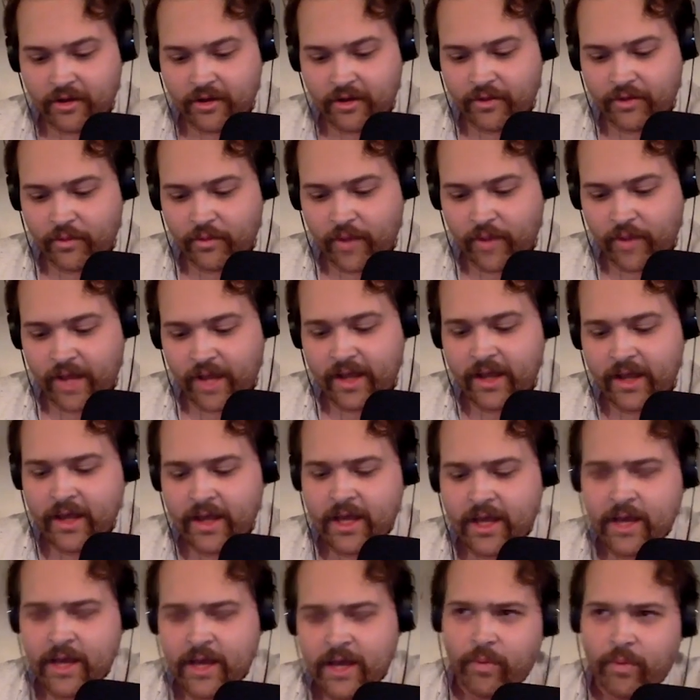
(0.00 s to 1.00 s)
the way.
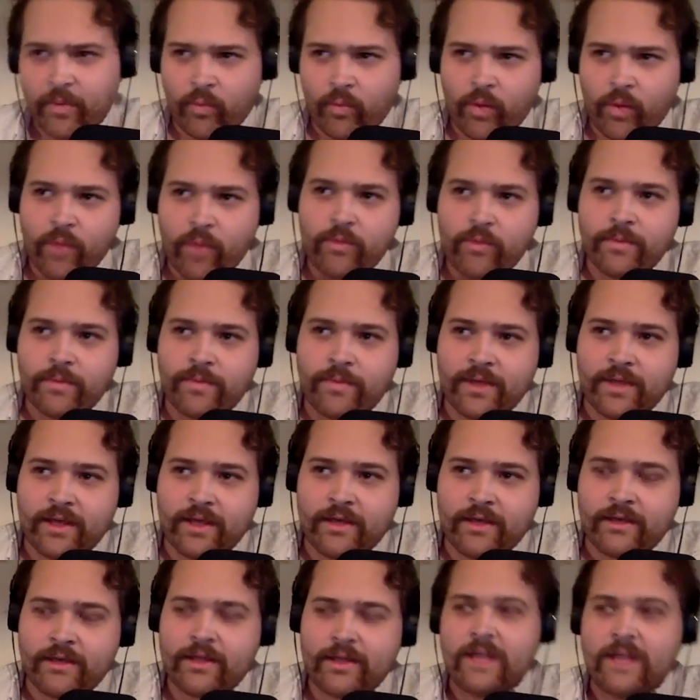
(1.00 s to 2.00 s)
But what would
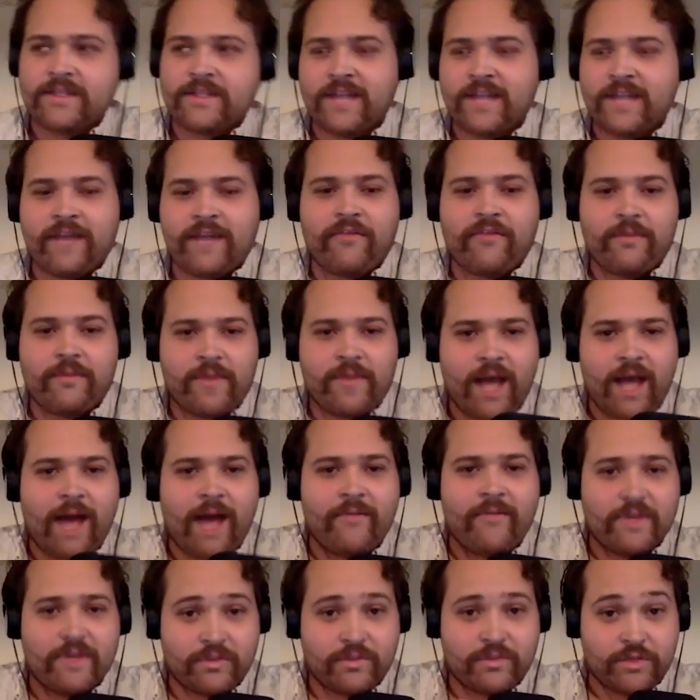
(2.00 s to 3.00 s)
be, aside from the
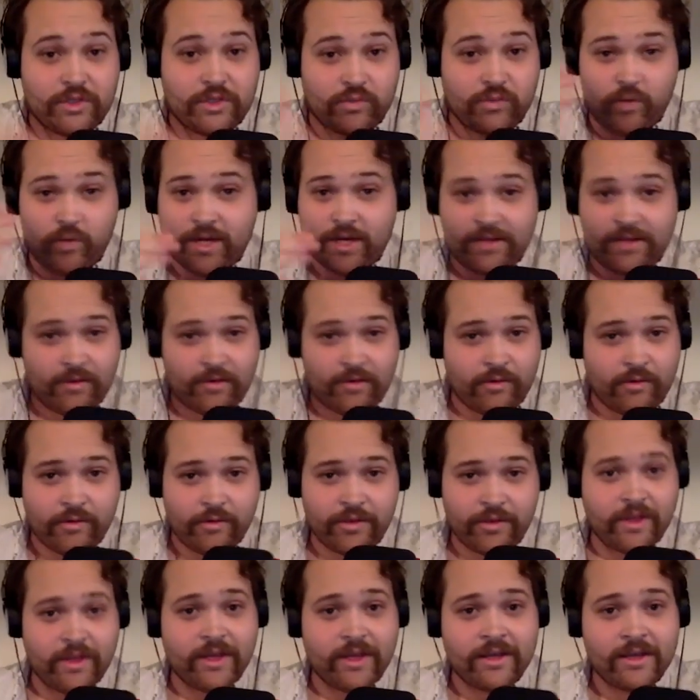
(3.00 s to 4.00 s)
obvious, which is winning the whole
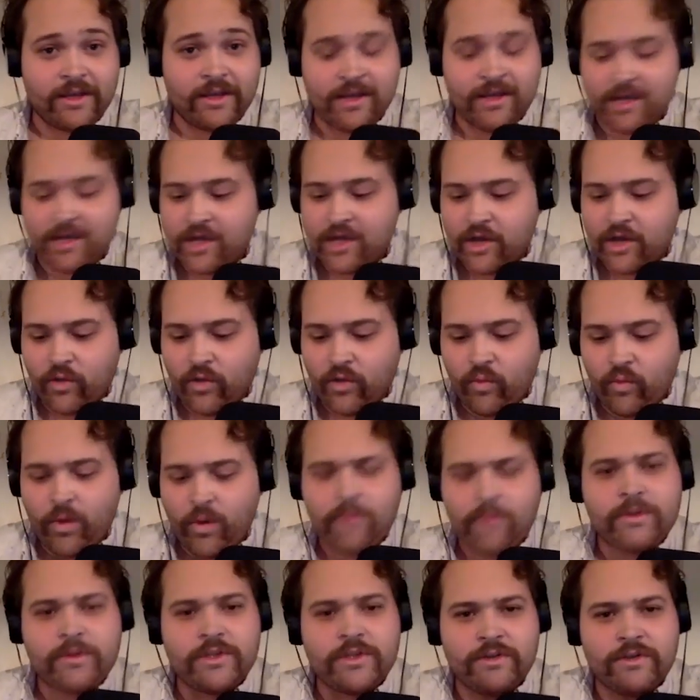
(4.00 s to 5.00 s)
thing,
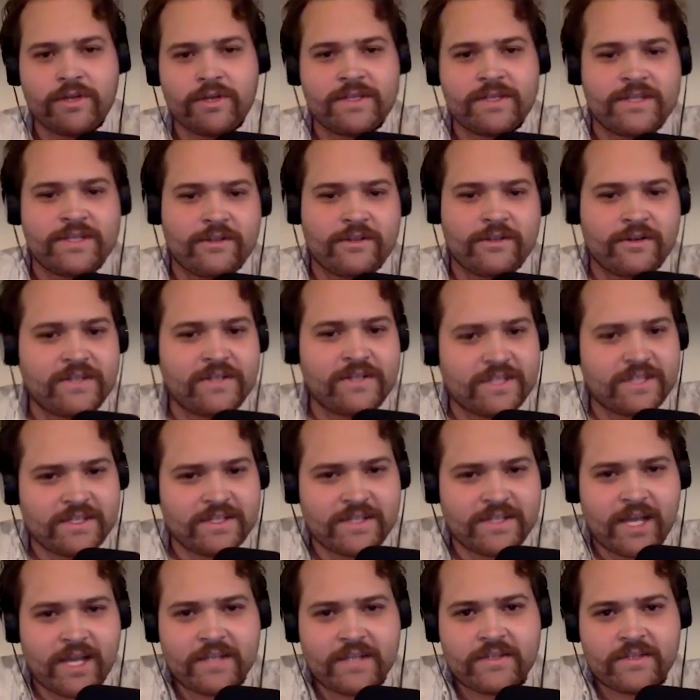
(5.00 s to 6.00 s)
what would you consider a
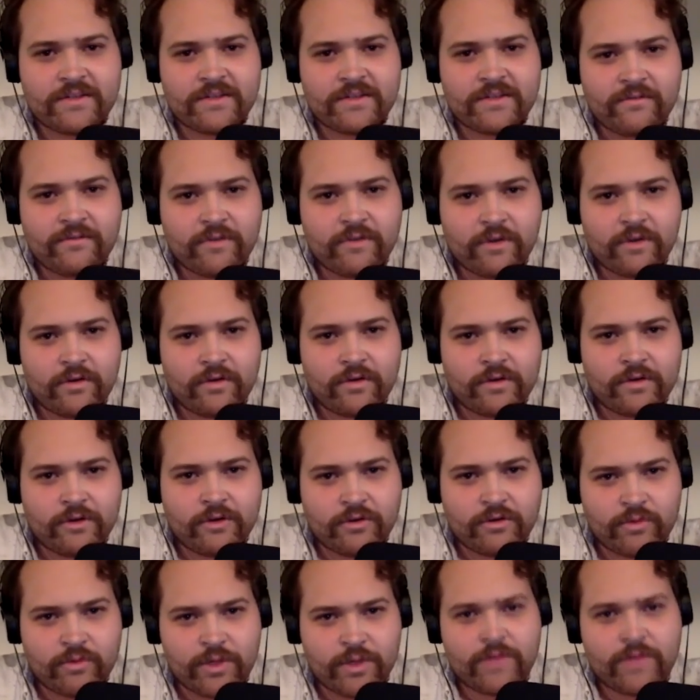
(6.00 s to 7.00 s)
success for
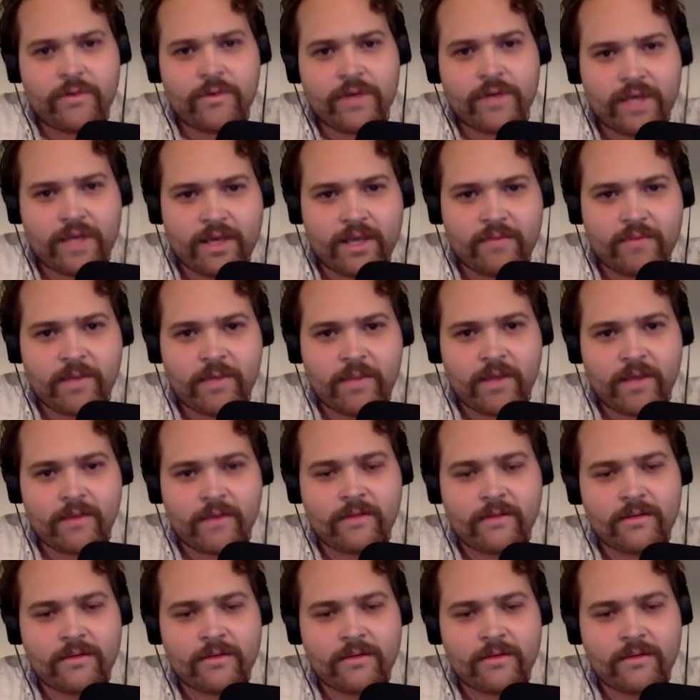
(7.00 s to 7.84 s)
your 2020 campaign?